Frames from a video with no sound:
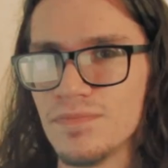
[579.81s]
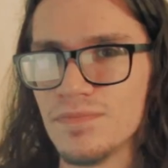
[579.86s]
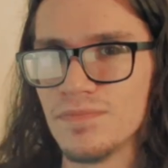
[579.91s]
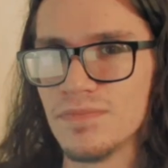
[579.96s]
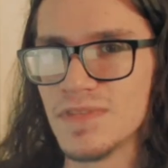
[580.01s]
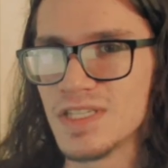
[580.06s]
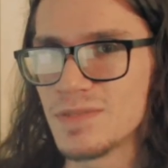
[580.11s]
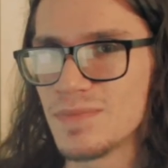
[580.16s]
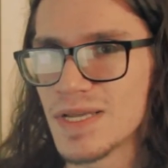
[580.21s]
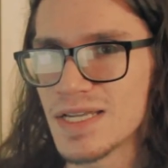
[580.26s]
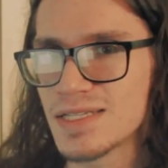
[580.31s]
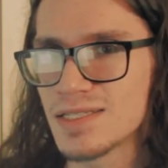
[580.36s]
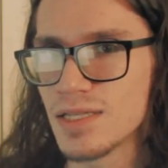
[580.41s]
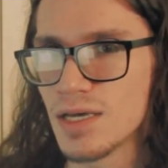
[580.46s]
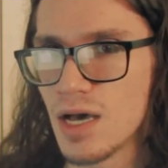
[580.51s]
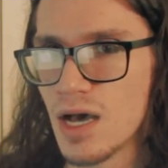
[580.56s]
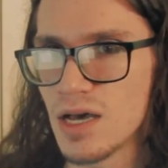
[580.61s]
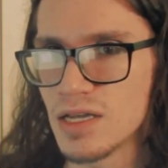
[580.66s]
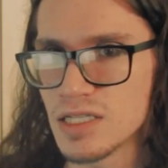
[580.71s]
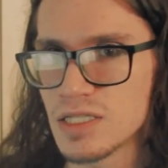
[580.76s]
This makes the
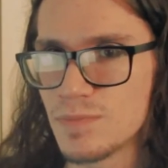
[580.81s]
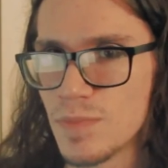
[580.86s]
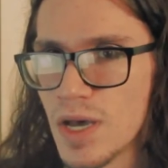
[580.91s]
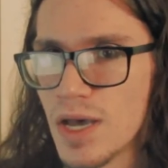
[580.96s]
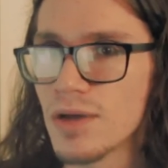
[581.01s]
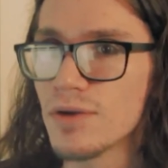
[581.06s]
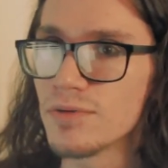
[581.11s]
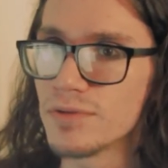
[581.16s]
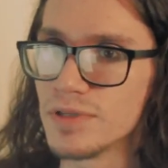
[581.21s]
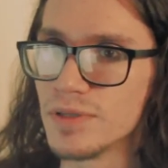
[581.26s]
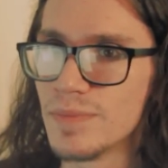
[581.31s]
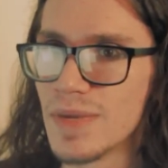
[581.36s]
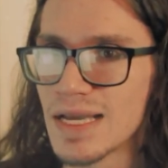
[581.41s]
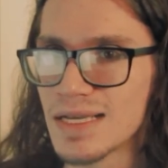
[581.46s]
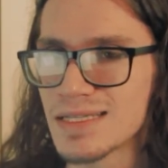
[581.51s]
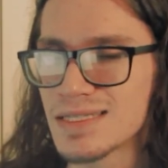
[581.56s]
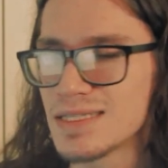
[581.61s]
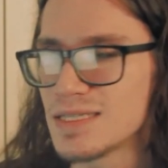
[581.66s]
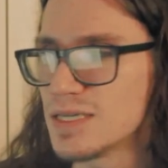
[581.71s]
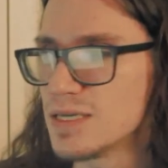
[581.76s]
hotspot, or the
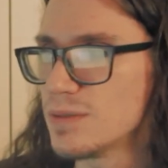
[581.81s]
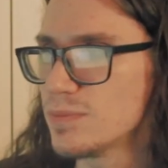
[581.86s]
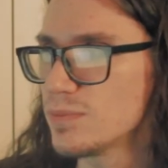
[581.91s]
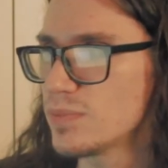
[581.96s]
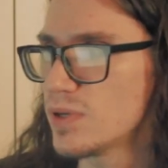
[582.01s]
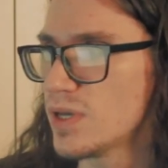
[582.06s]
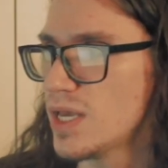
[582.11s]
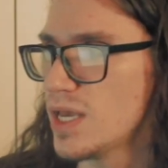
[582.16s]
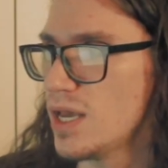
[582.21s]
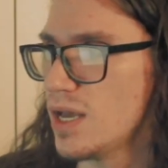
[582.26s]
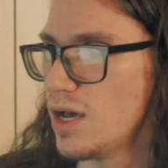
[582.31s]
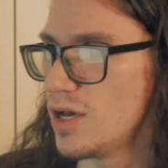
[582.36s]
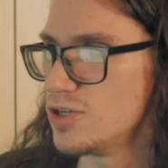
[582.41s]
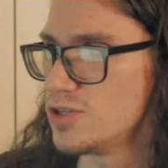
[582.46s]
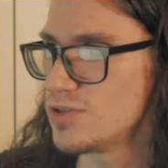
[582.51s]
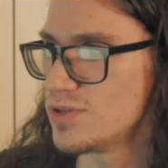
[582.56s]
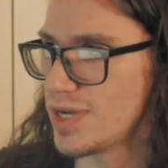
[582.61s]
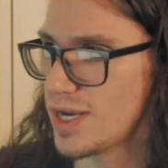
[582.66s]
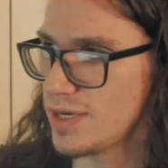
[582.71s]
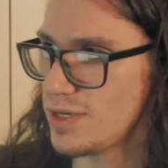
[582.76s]
max temp,
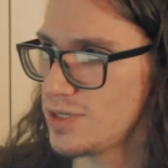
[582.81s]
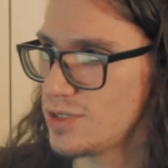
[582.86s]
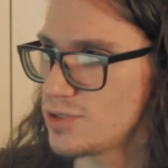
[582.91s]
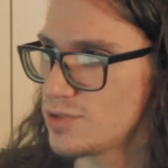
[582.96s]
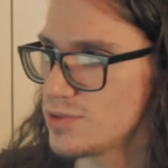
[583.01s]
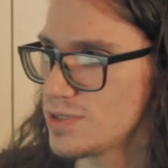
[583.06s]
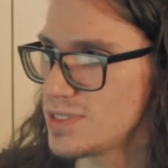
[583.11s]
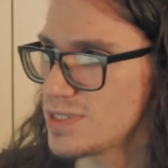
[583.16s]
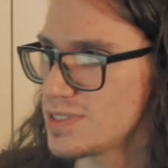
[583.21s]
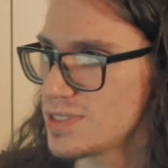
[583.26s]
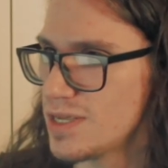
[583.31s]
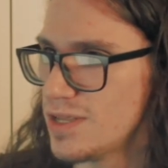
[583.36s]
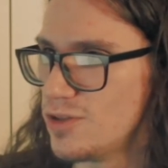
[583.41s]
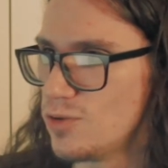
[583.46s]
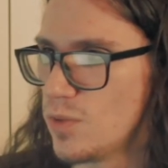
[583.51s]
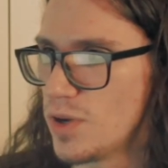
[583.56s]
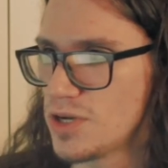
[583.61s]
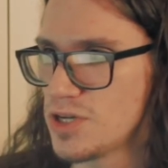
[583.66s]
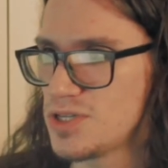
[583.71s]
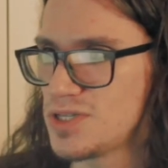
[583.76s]
under 90 degrees, and the
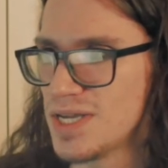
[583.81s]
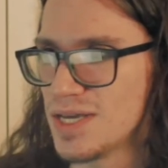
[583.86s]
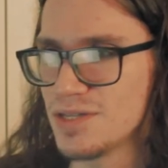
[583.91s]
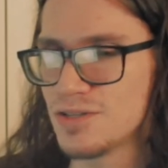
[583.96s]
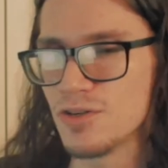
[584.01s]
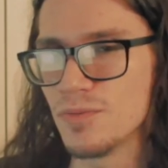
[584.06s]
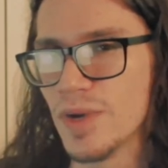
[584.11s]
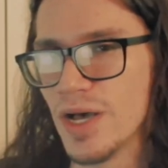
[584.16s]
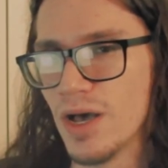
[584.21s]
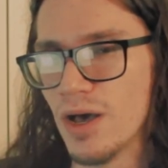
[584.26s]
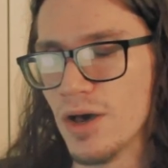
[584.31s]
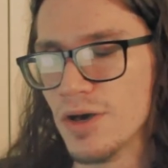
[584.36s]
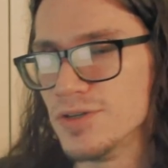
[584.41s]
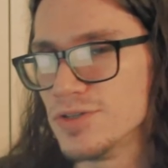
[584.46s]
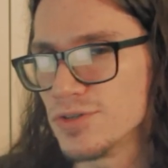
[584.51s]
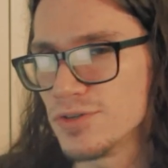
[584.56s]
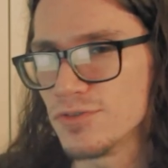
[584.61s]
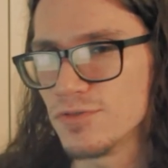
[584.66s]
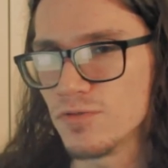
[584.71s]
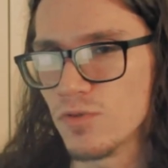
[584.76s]
wattage down to about
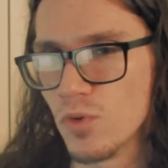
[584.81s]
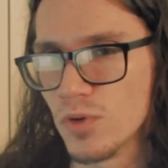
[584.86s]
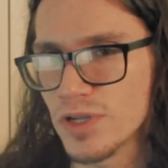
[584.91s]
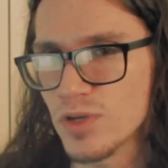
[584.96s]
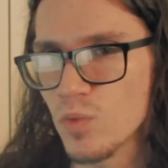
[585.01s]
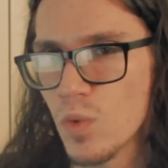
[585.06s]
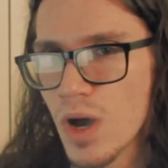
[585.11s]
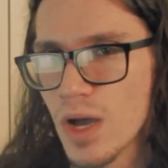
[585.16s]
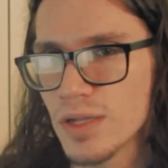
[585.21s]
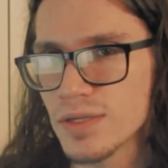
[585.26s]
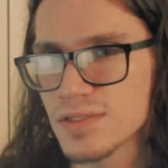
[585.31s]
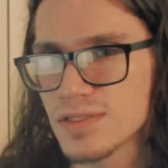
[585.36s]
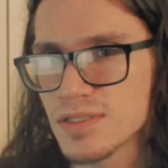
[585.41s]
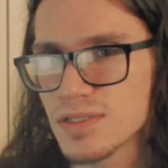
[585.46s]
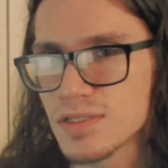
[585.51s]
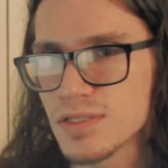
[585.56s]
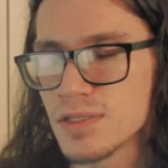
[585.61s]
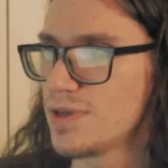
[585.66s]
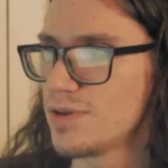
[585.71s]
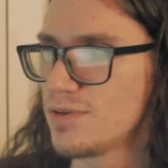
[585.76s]
140 watts.